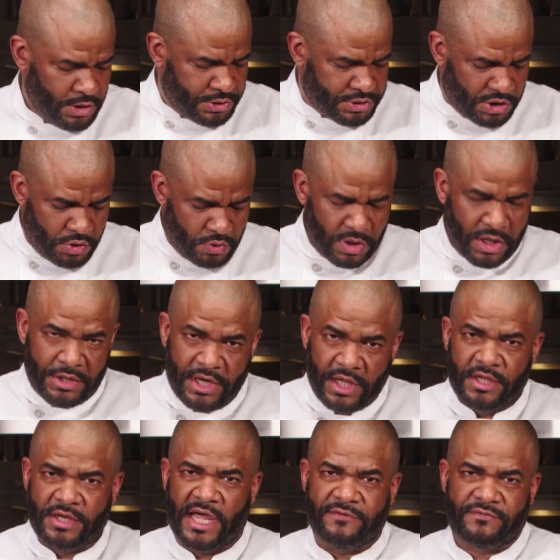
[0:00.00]
So
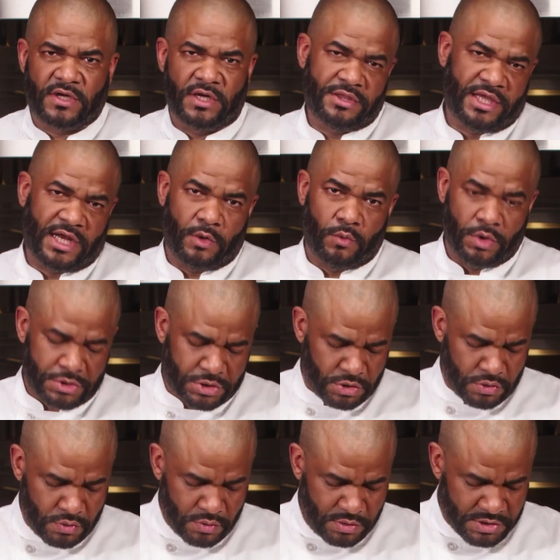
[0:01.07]
another knife cut that I want
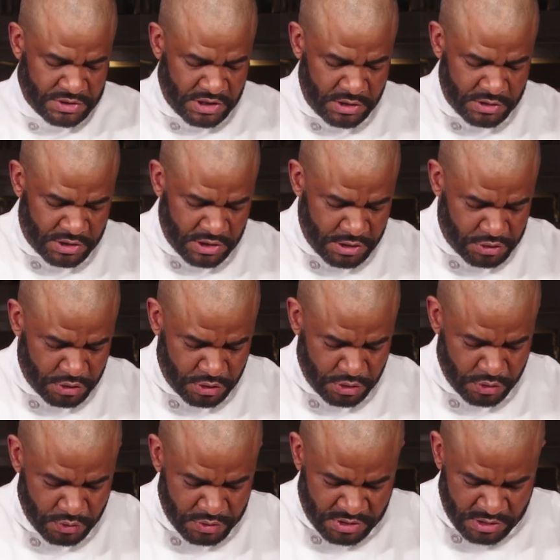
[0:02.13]
to continue to
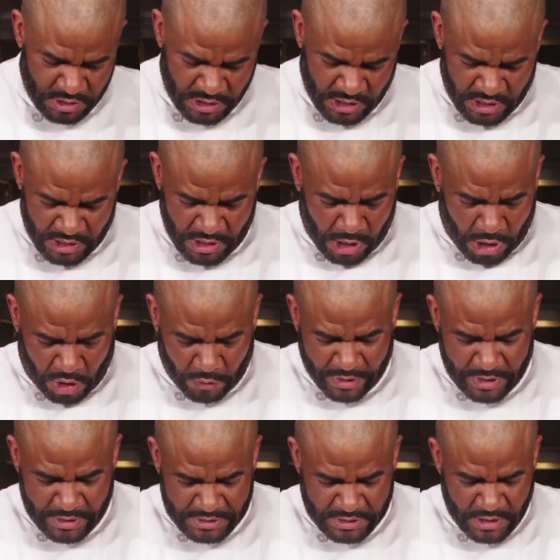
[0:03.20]
introduce, and
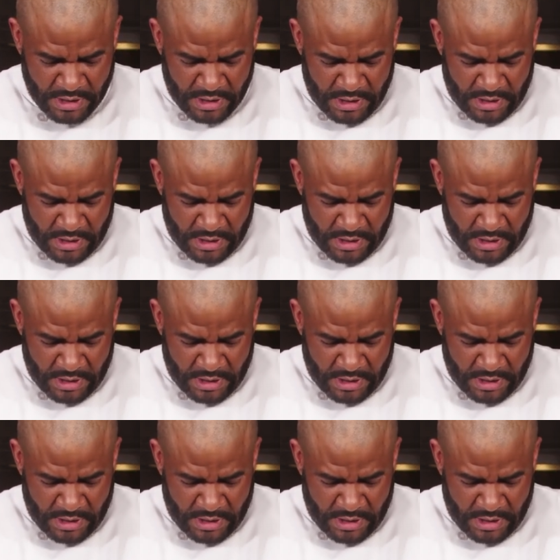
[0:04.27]
always,